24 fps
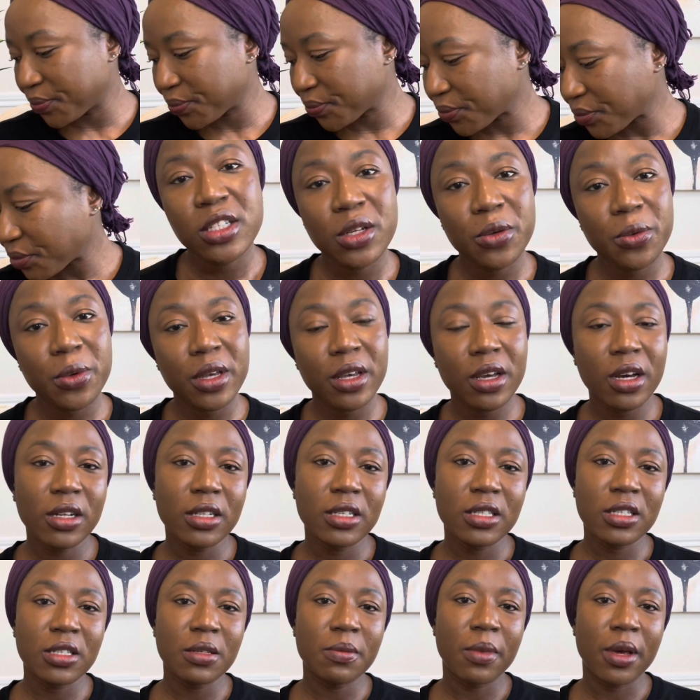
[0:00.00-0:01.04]
We got to
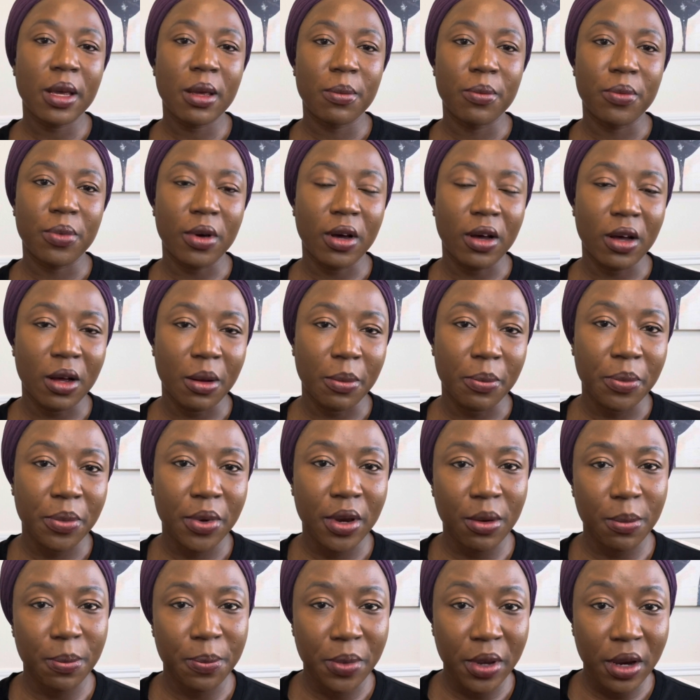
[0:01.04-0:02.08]
my
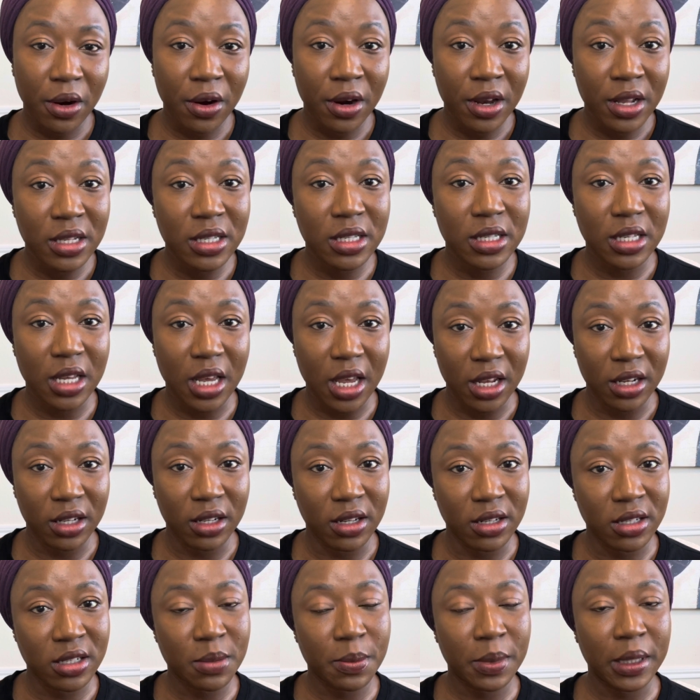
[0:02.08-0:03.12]
parents' in-laws'
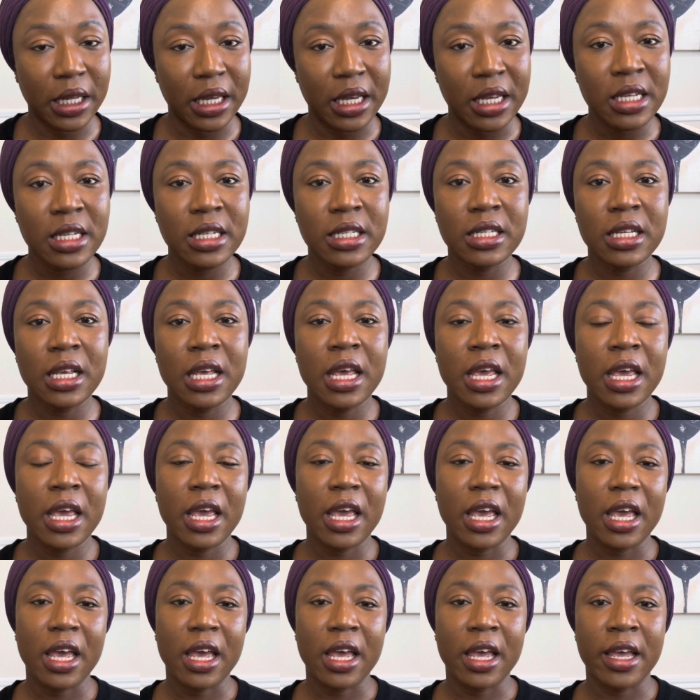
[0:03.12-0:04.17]
place,
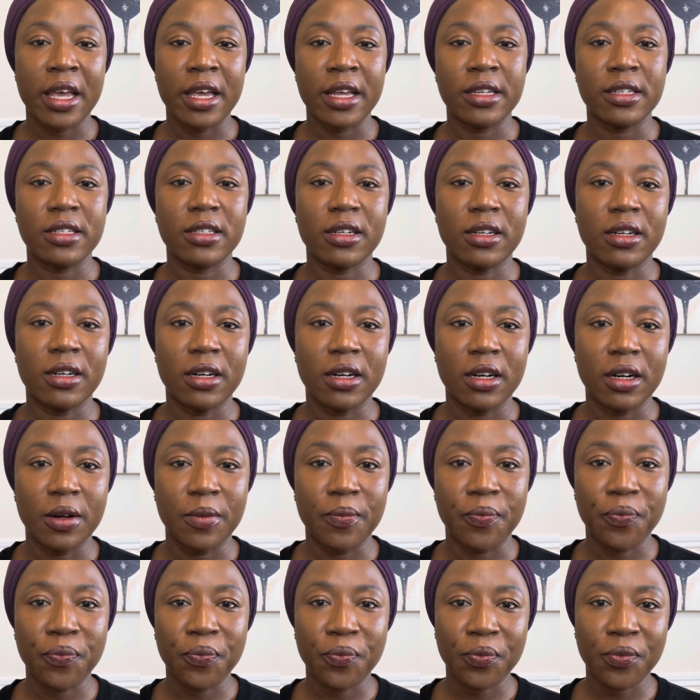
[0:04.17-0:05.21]
and
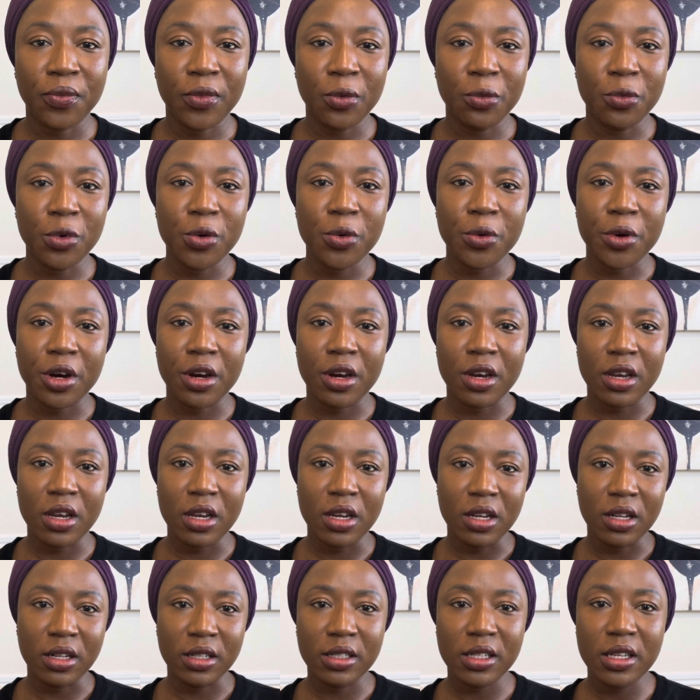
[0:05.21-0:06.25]
we were in the
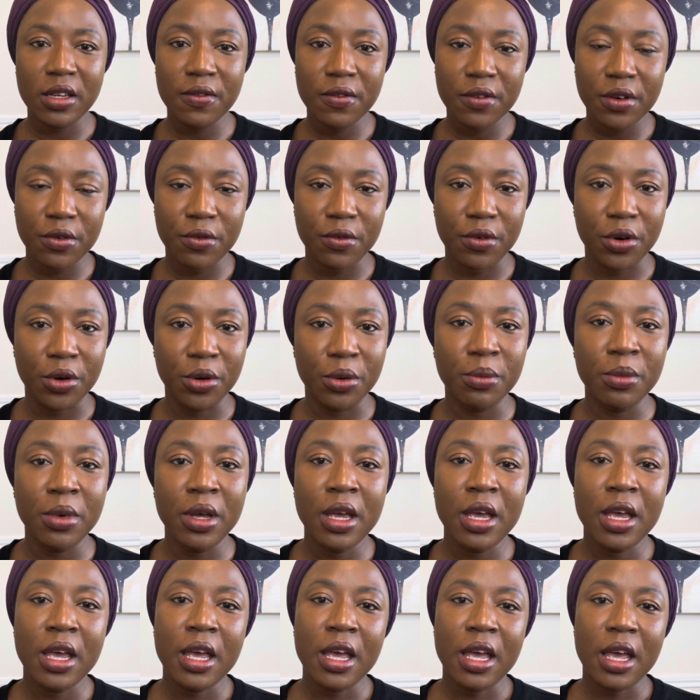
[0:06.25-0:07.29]
living room,
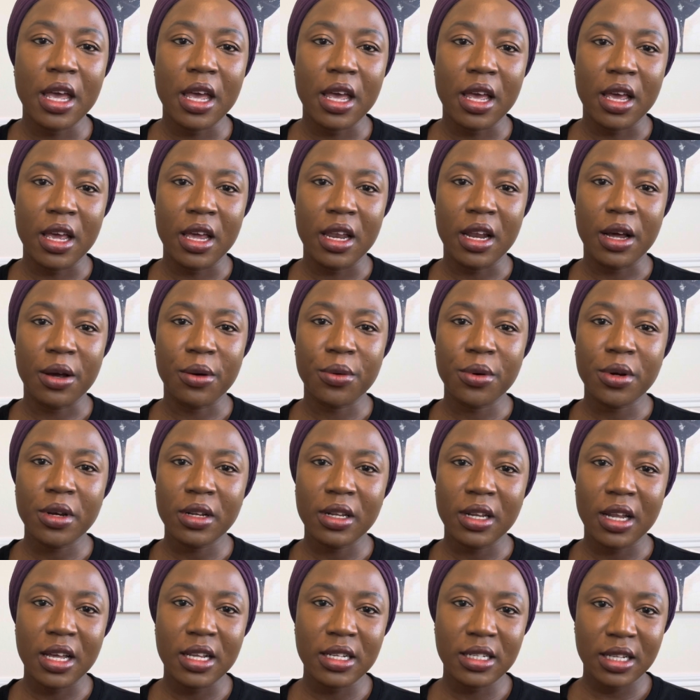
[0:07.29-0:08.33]
and I
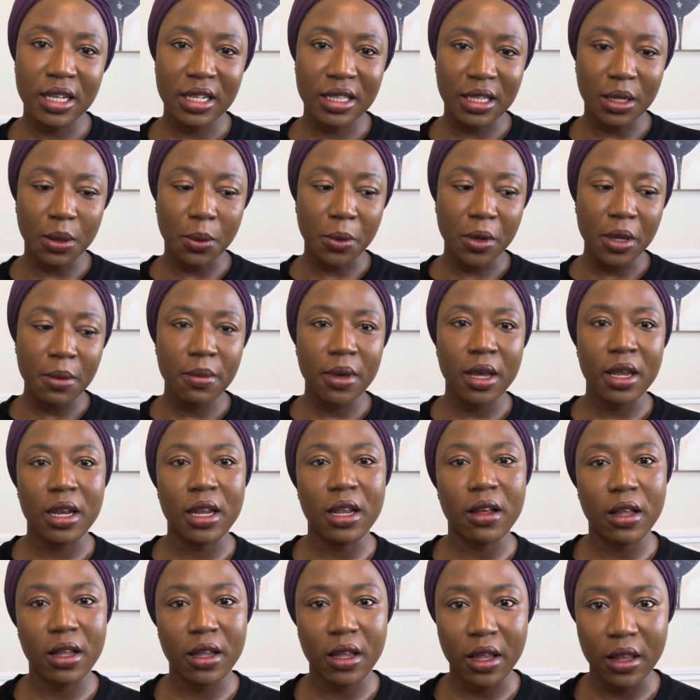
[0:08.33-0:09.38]
realized that the women
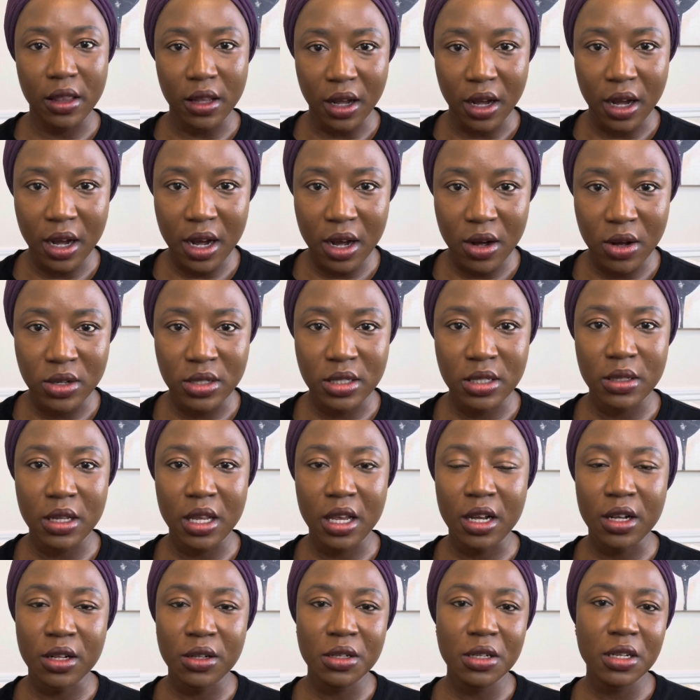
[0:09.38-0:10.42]
in the house,
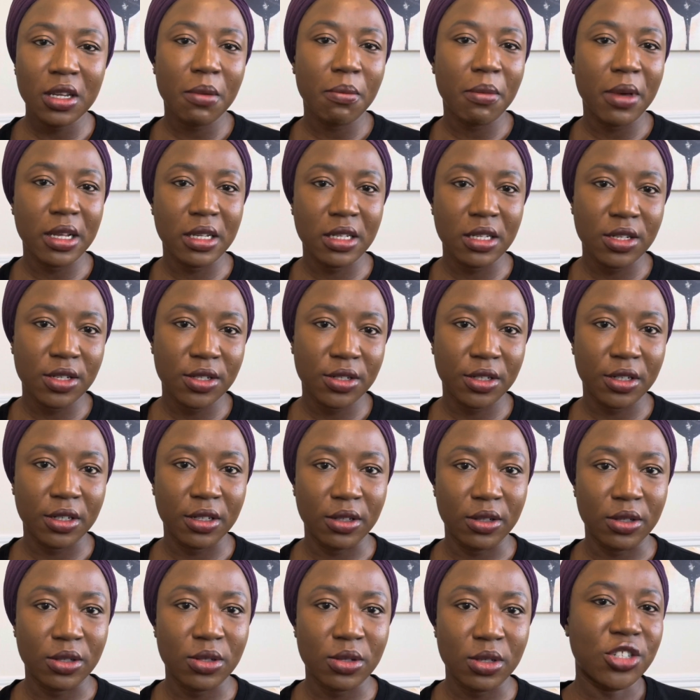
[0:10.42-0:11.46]
including my sister-in-law,
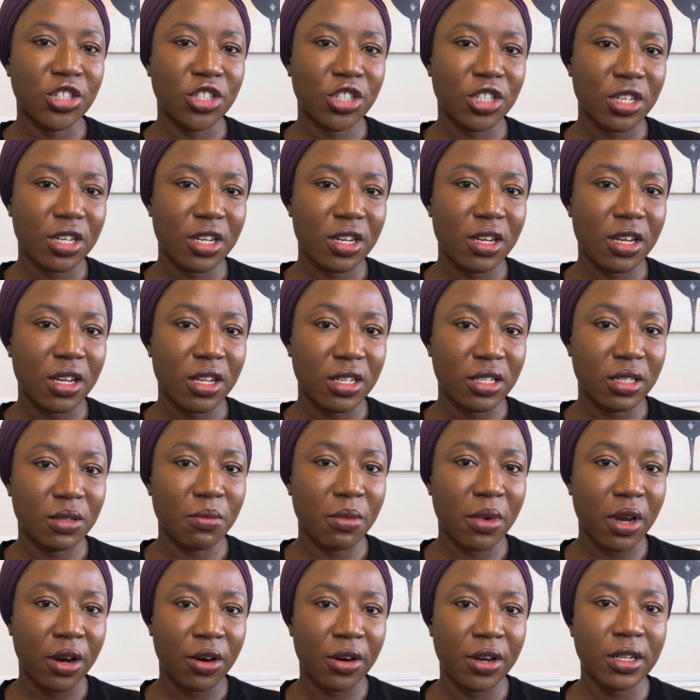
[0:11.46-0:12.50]
so she is
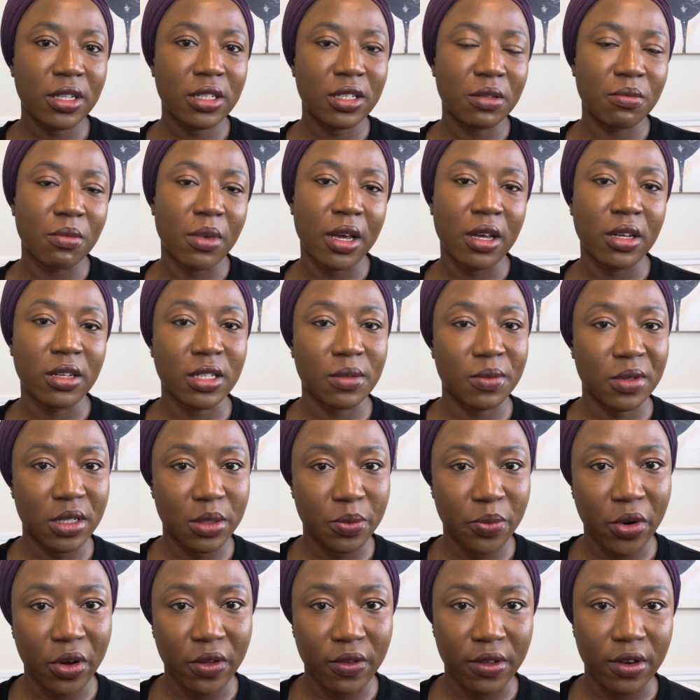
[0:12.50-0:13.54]
married to my husband's
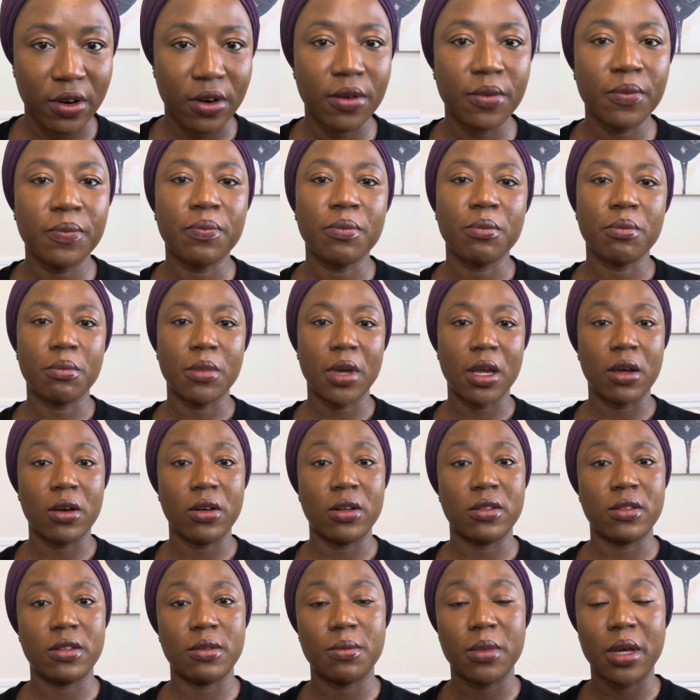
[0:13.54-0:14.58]
brother,
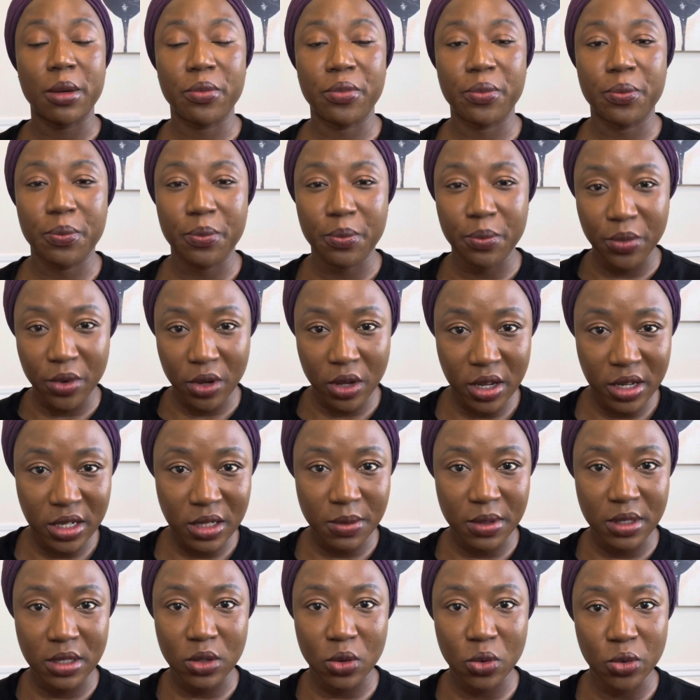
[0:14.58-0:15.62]
my husband's
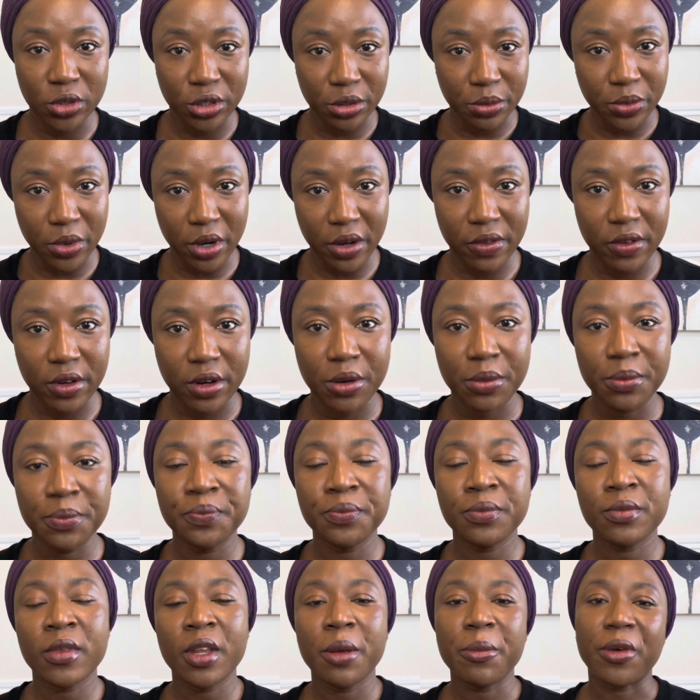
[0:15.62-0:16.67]
older brother.
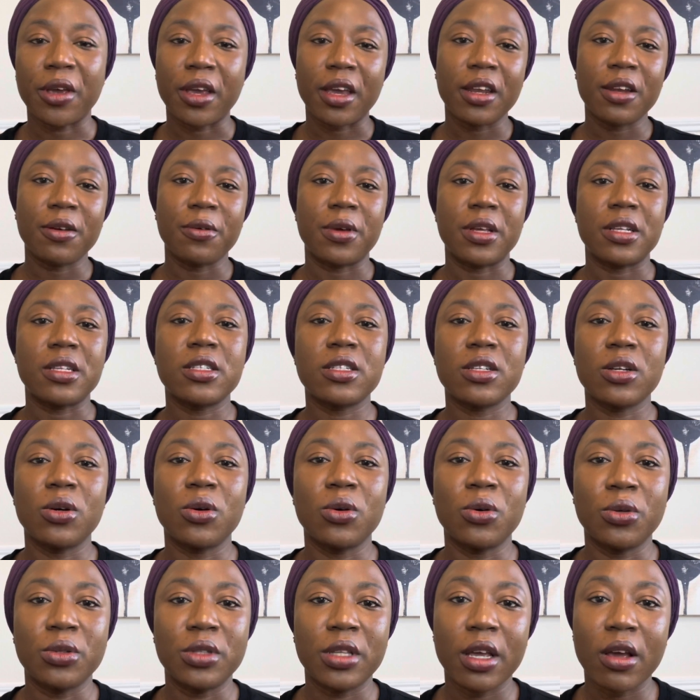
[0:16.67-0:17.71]
But anyway, so
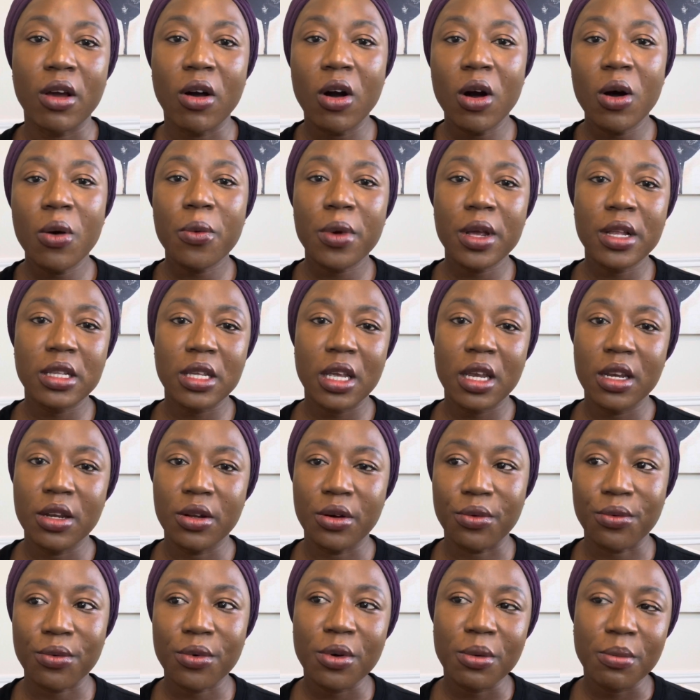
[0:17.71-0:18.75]
they all went in the
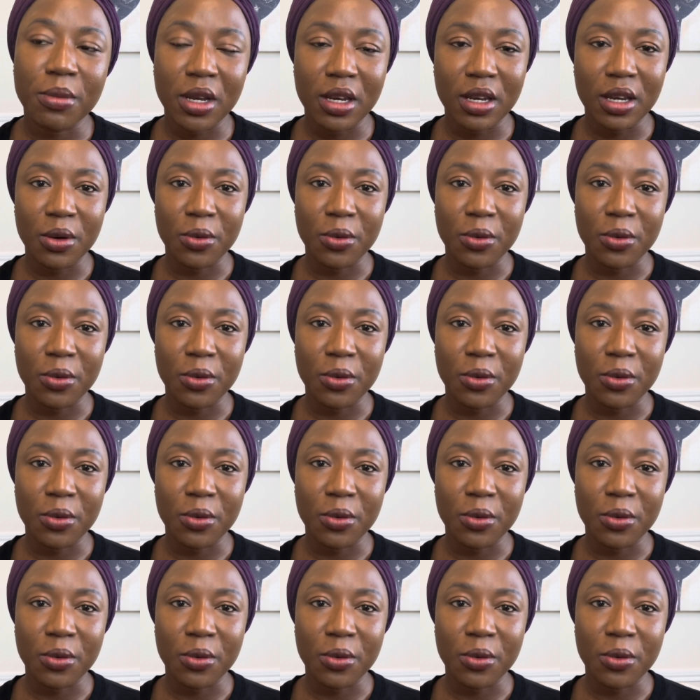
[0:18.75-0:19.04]
room and they were